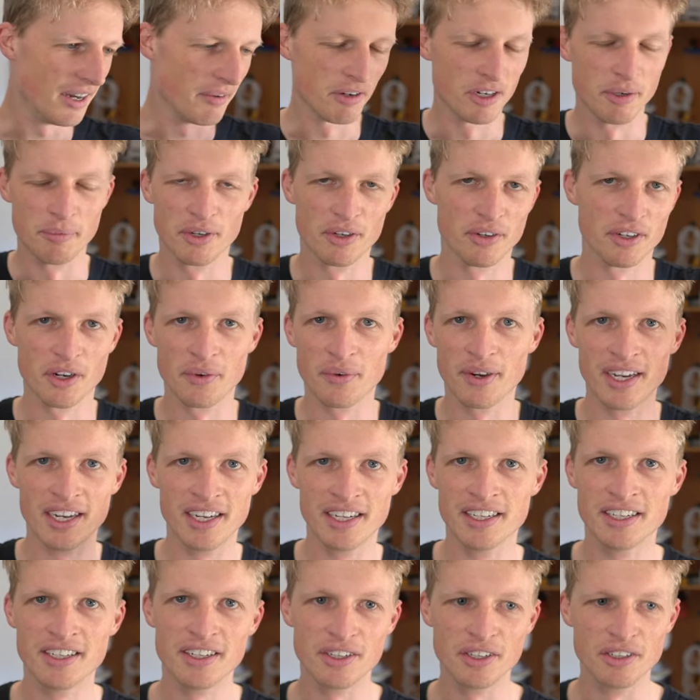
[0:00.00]
I'm going to be going
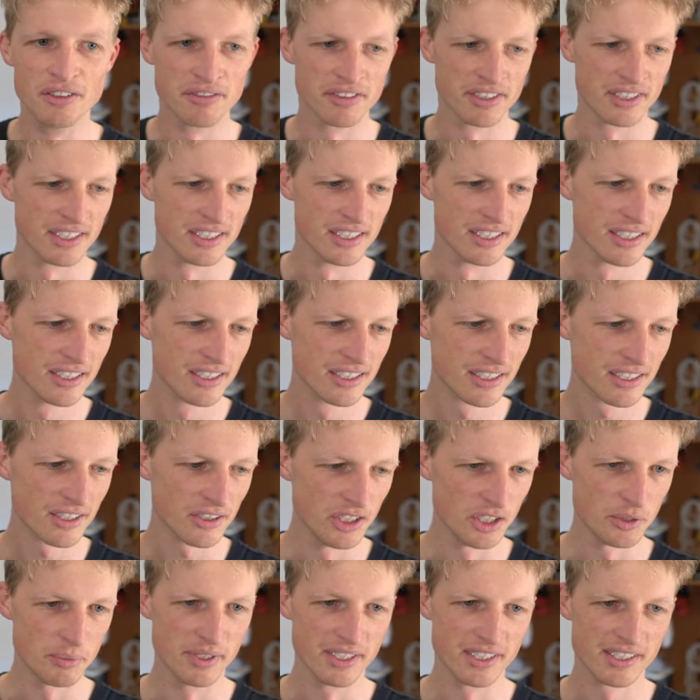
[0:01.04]
away over
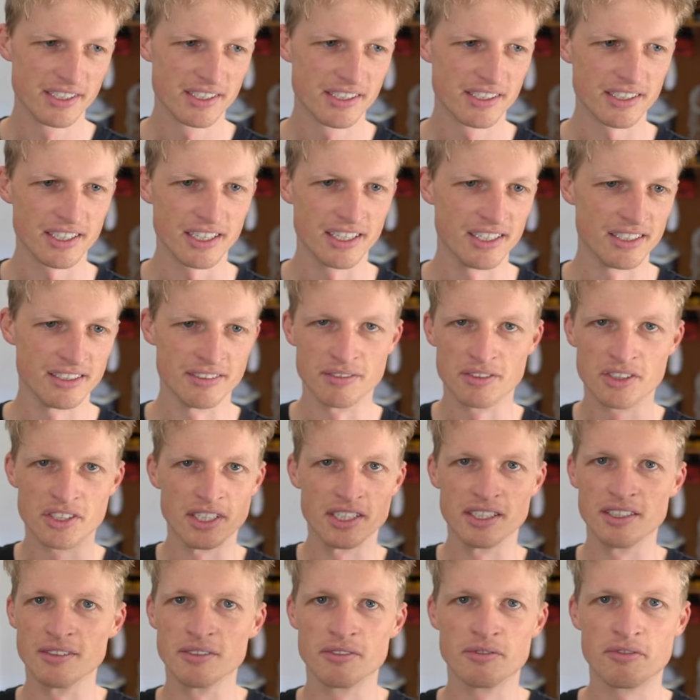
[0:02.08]
Christmas and
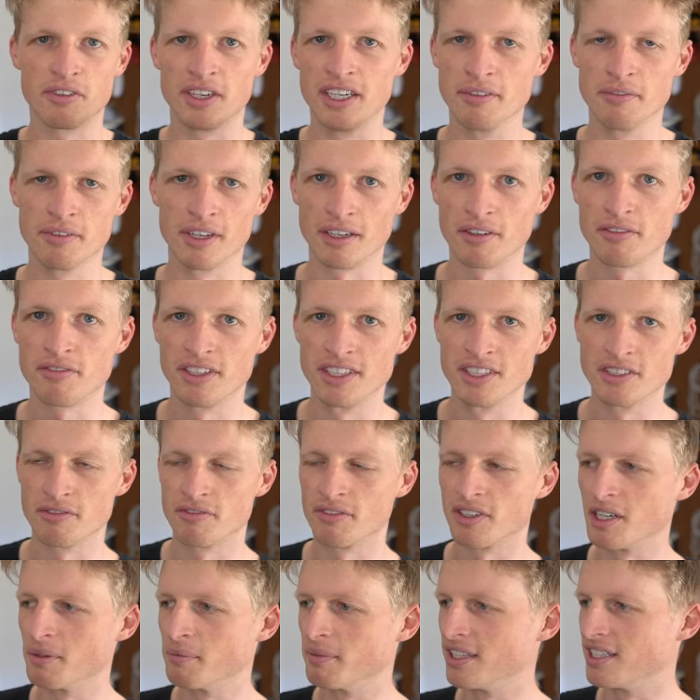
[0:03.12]
seeing friends
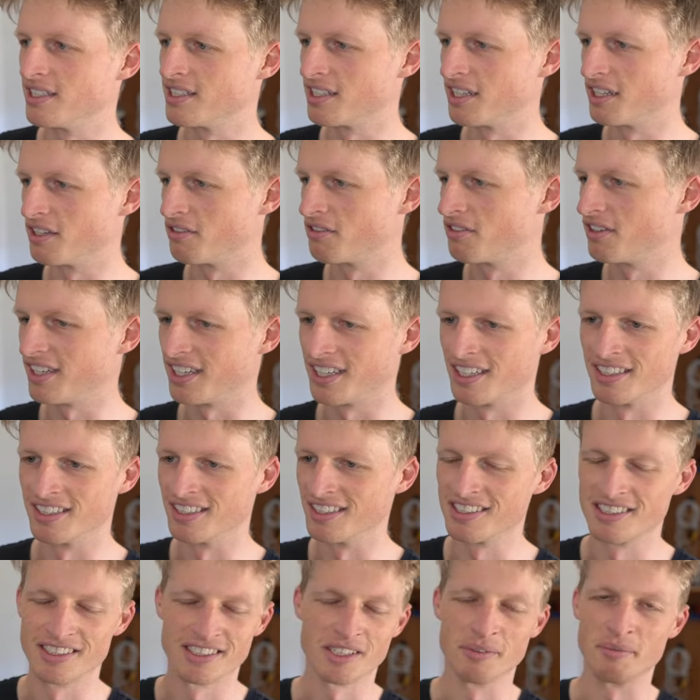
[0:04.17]
and family and stuff, and
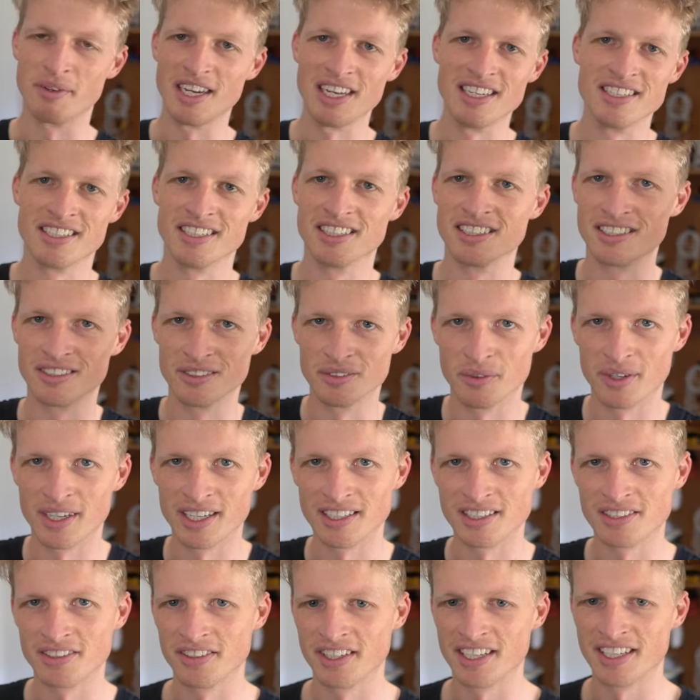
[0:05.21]
it's just going to be easier to wait
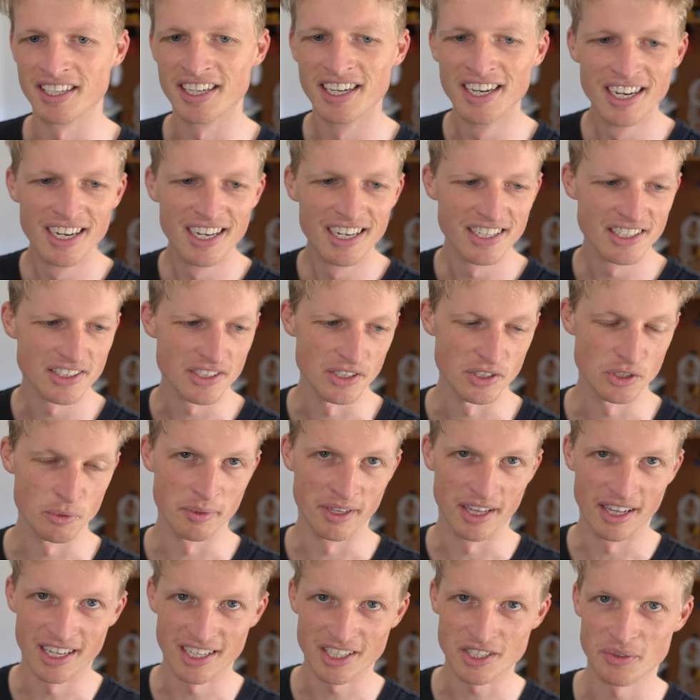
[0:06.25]
until then. So this will
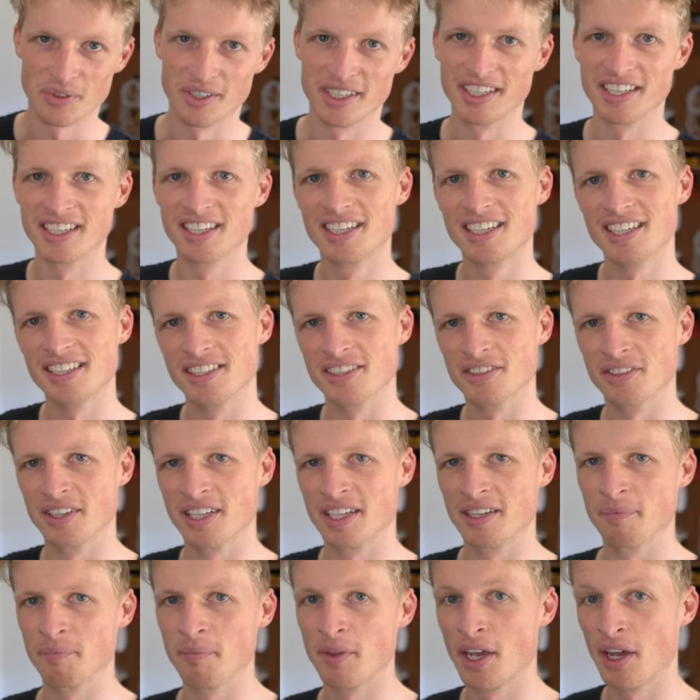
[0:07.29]
be the last one until
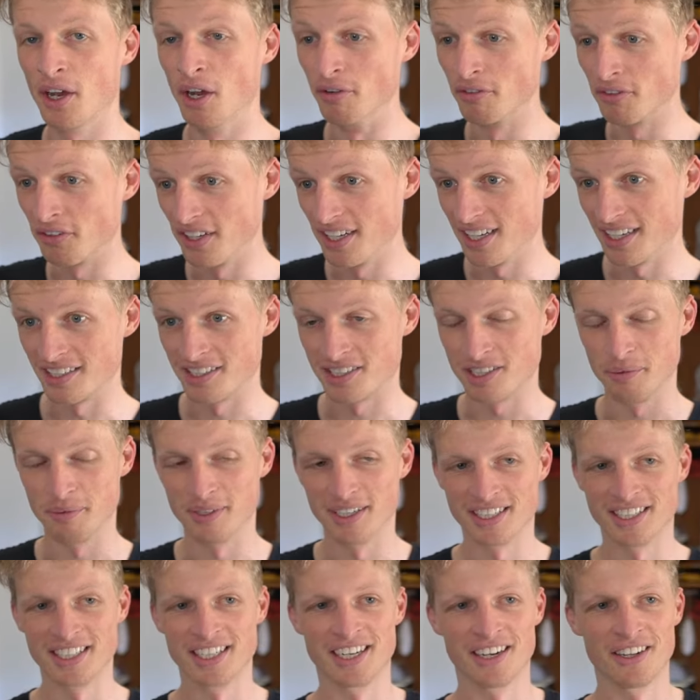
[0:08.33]
then. Hopefully I'll still be
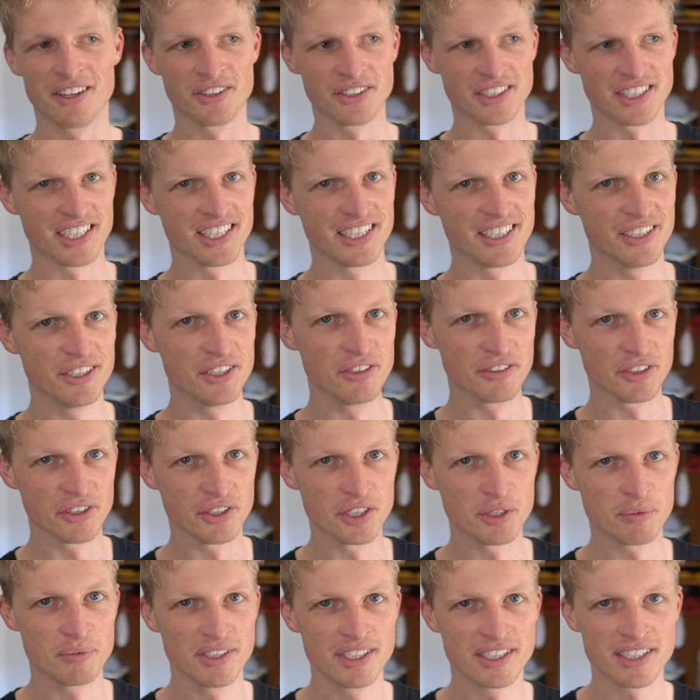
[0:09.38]
able to get a lot done over
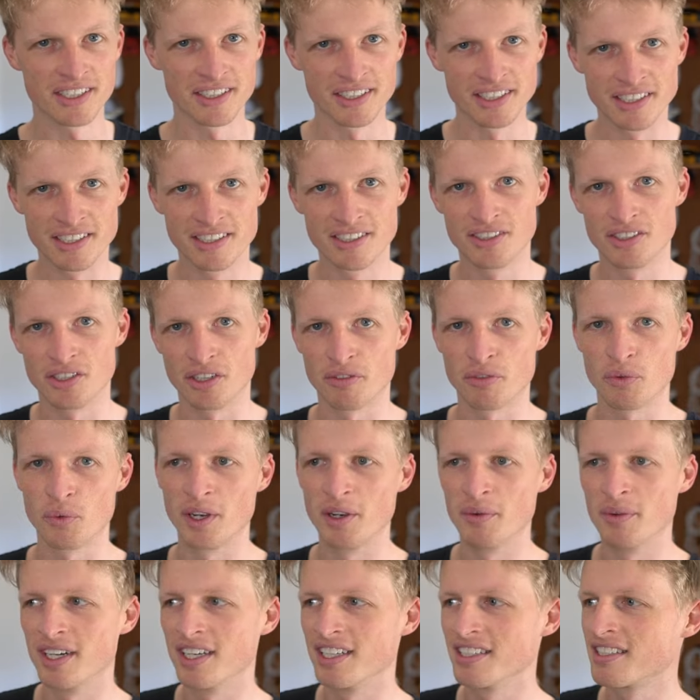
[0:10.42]
Christmas, at least
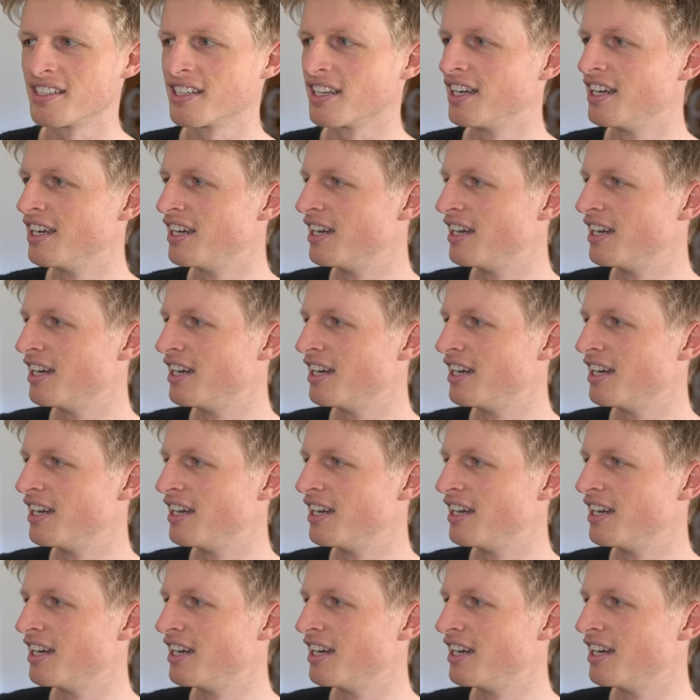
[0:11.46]
software-wise.